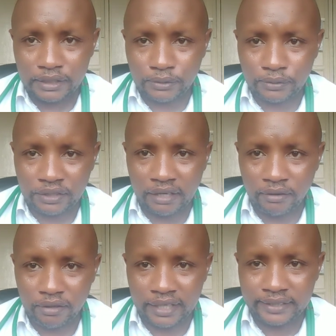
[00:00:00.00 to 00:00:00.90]
to
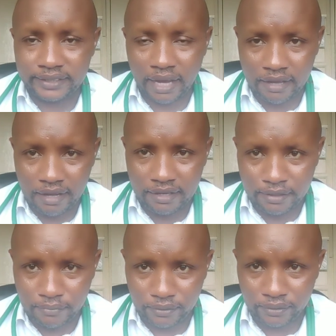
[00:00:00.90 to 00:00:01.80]
the entire
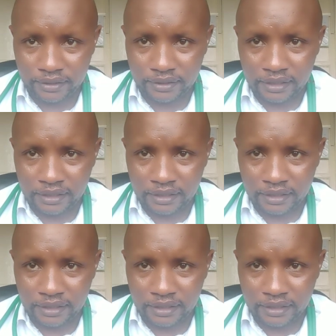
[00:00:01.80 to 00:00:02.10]
hemorrhoid.